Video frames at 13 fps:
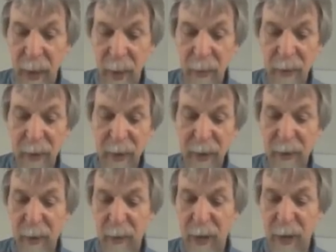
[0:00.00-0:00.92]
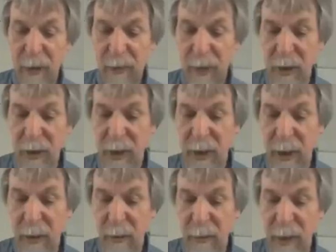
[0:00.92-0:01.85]
We see that we are starting
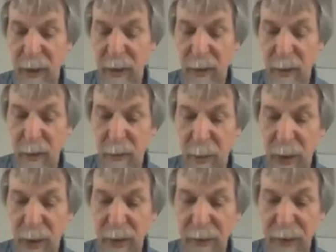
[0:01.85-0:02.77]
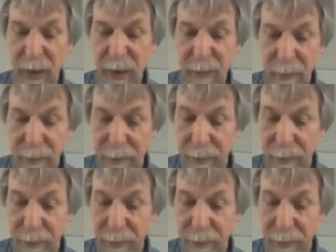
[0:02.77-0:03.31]
at a value of 1 there.